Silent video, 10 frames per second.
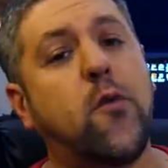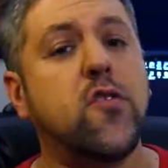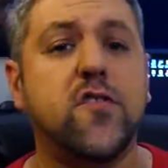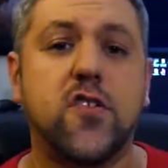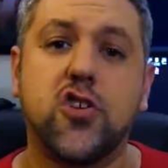
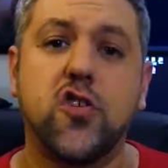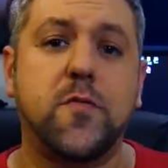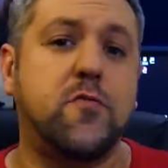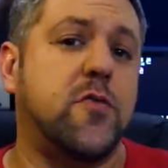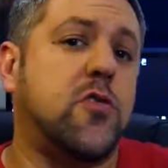forced to choose
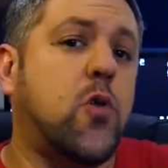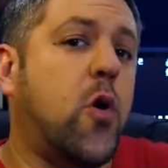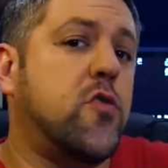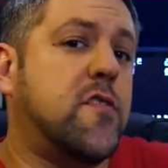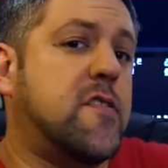between their
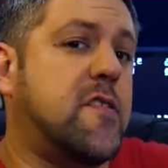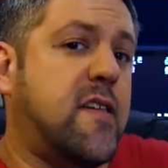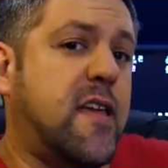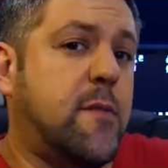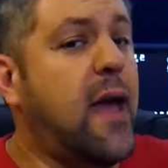loyalty to the
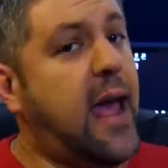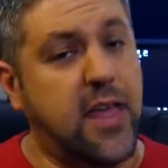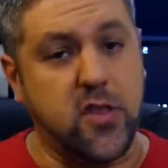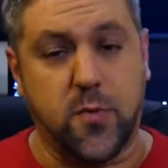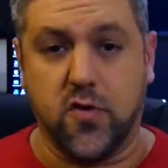team
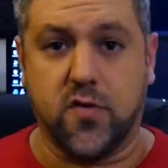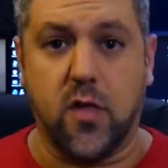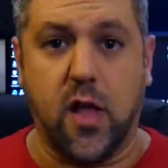and their personal